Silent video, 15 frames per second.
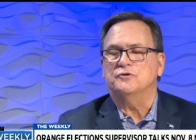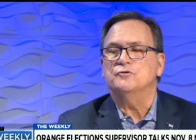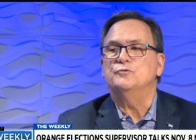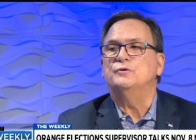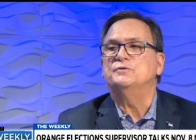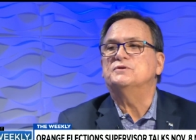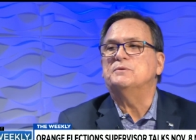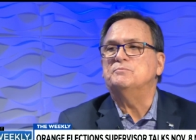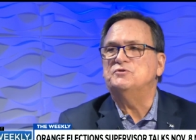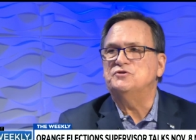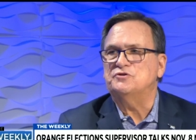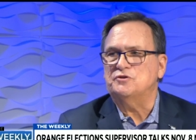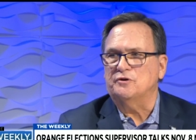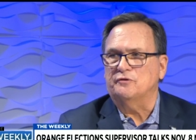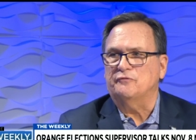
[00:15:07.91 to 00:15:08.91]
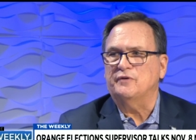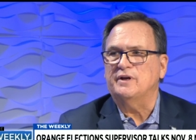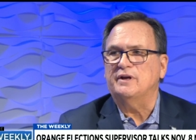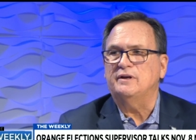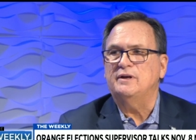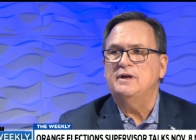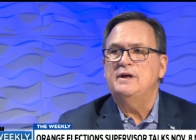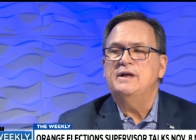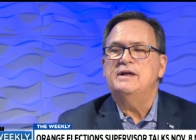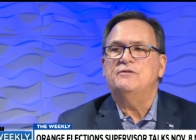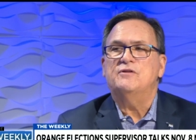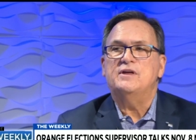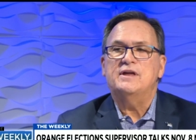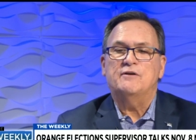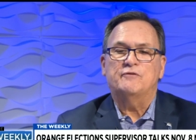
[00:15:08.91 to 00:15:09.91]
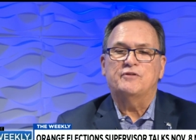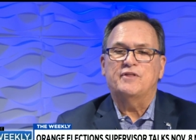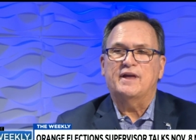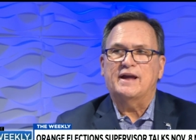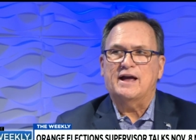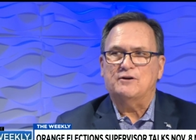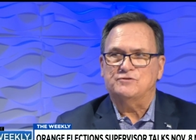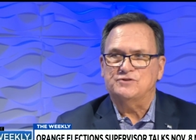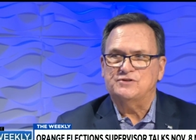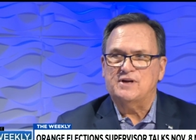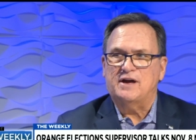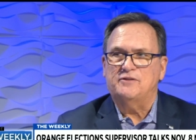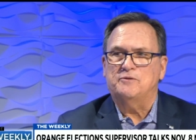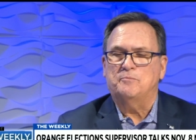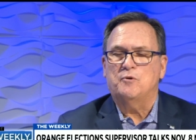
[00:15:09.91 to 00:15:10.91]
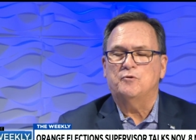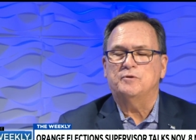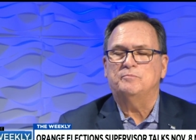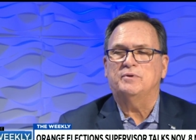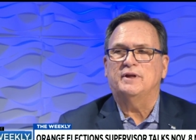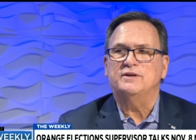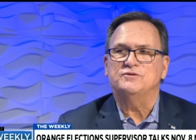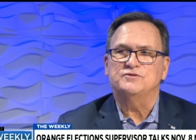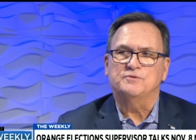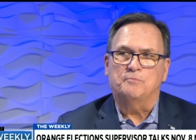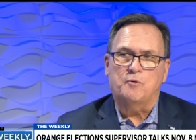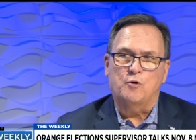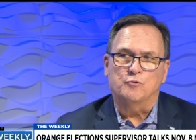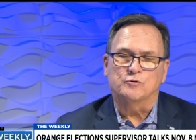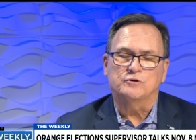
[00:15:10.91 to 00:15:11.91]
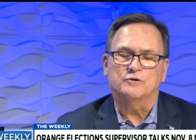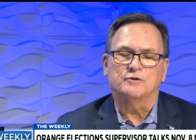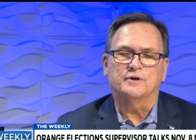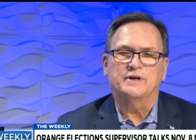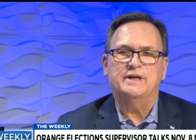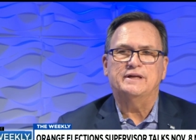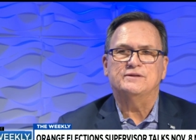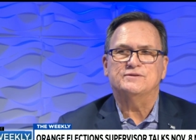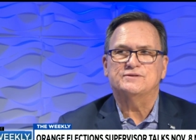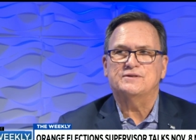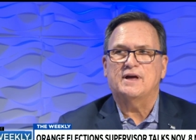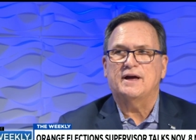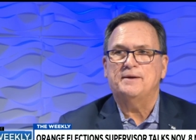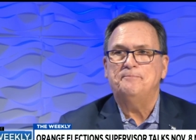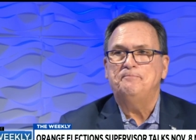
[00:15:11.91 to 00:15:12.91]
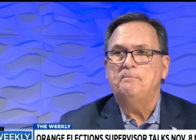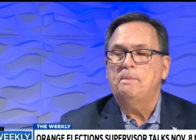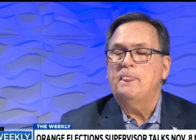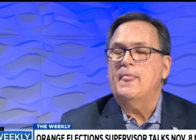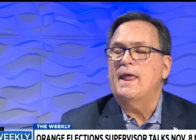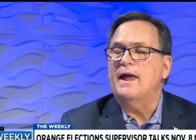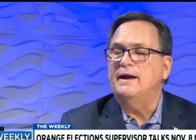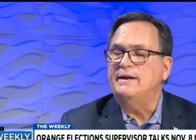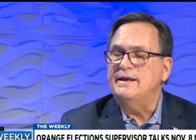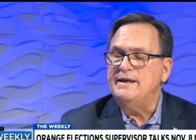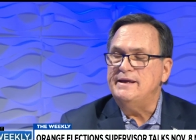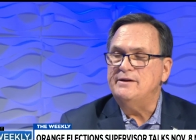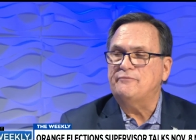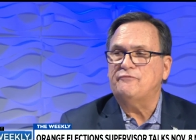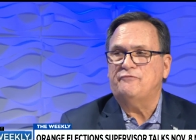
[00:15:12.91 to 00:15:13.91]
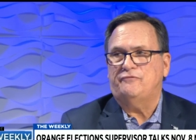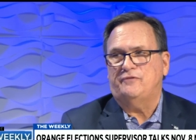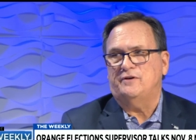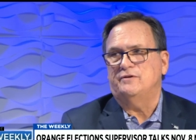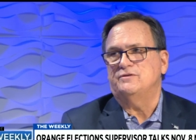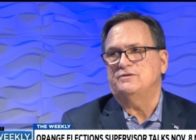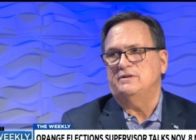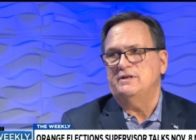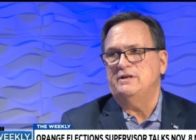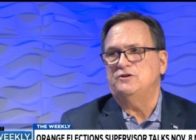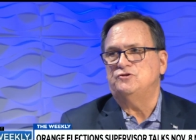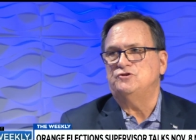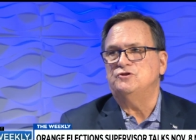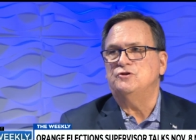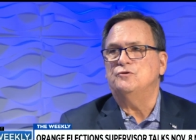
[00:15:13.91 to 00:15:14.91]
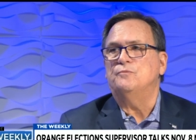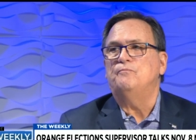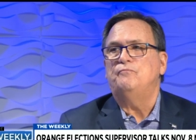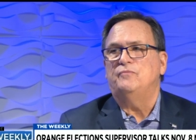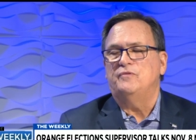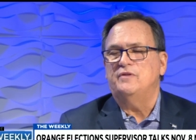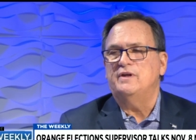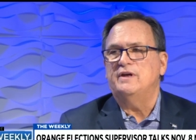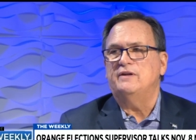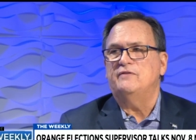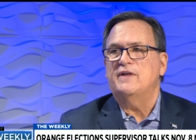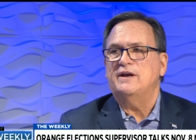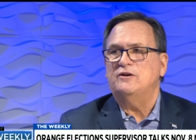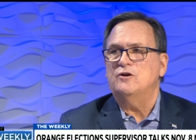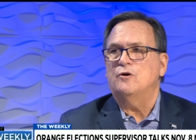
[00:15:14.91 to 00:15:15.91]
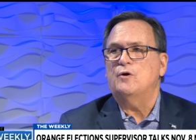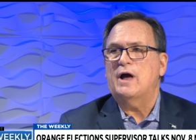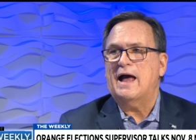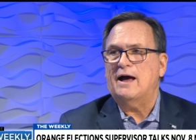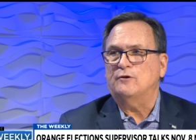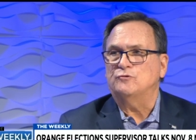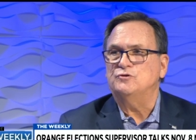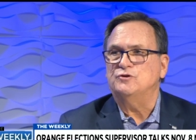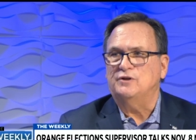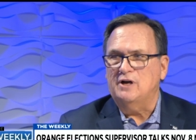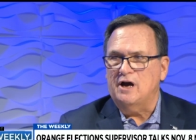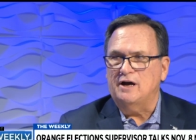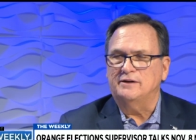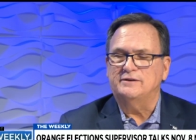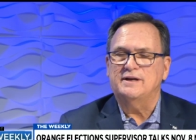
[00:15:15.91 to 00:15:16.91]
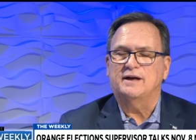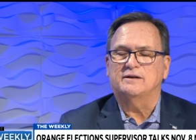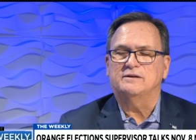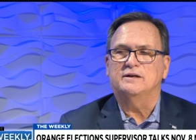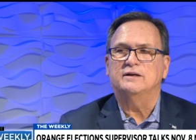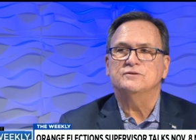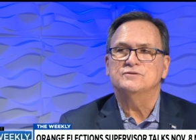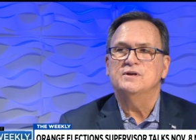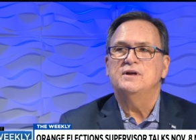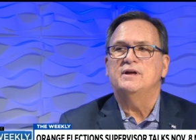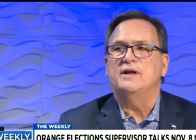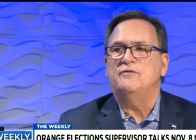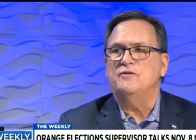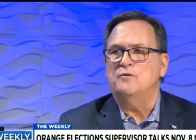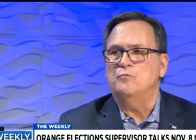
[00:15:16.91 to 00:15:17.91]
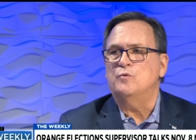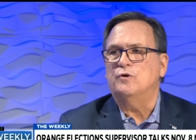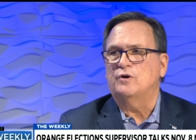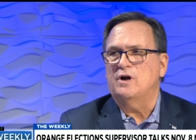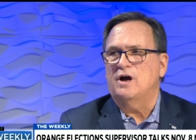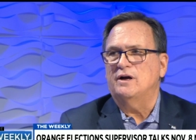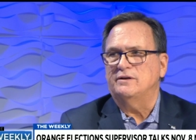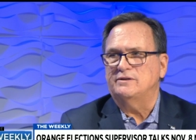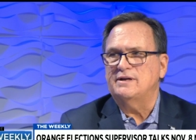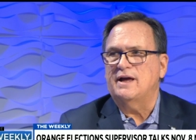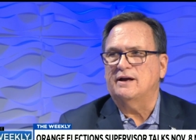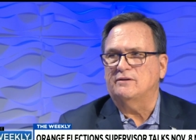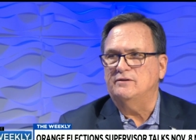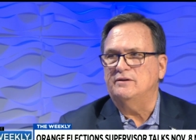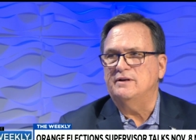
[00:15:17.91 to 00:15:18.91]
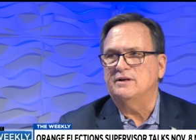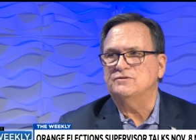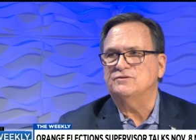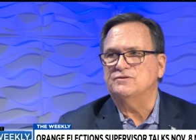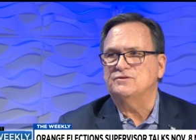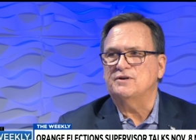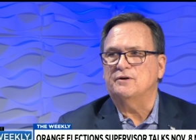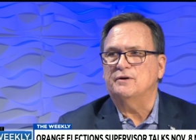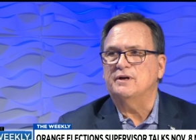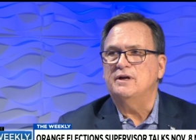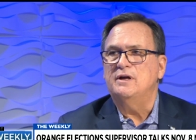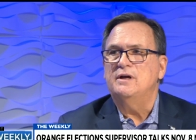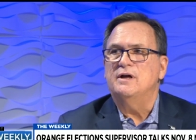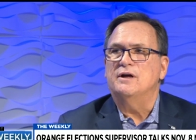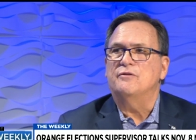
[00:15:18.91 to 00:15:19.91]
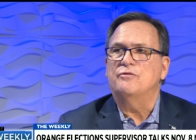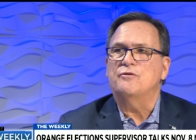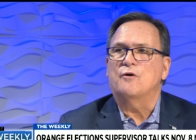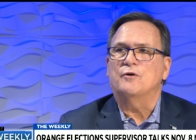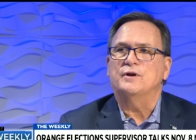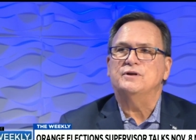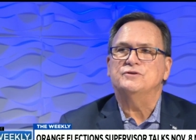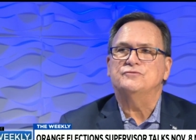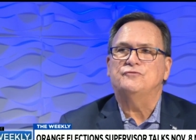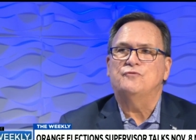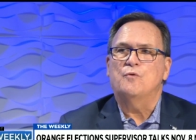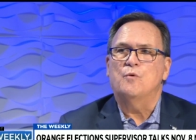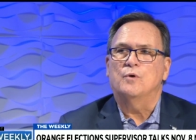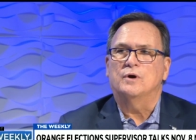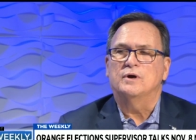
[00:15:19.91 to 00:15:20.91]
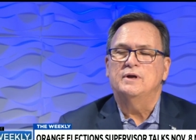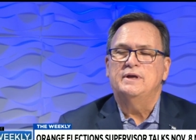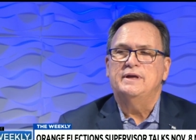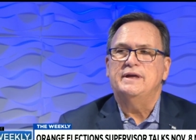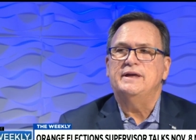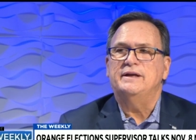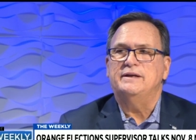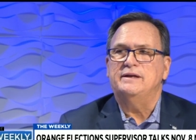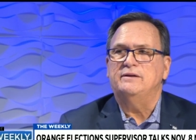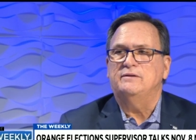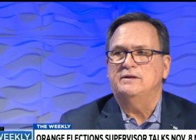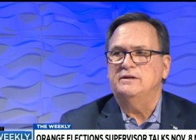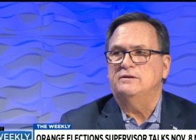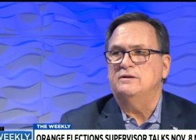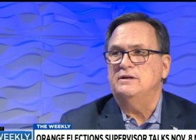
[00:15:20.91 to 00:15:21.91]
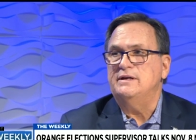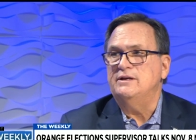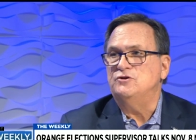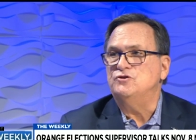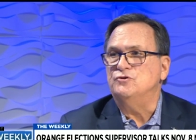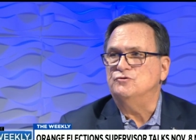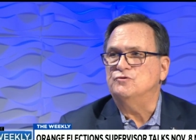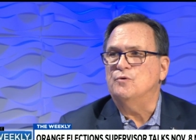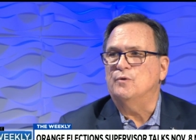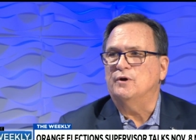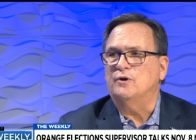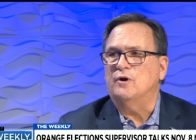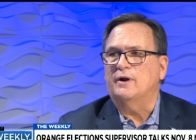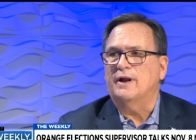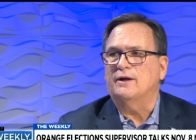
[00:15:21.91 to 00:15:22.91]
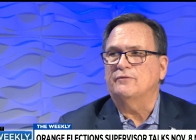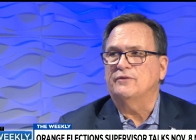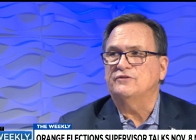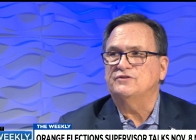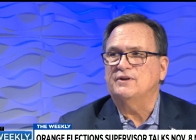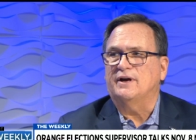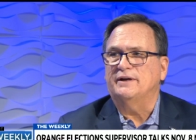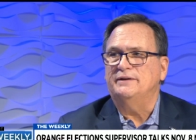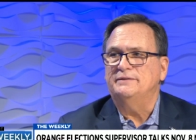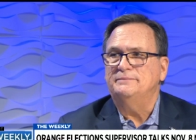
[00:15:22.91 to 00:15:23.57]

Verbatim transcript: who is observing everything outside the polling place, the poll clerk inside, and if there is an issue, then they know how to contact us, and then we'll contact the necessary authorities for any, issues going on outside.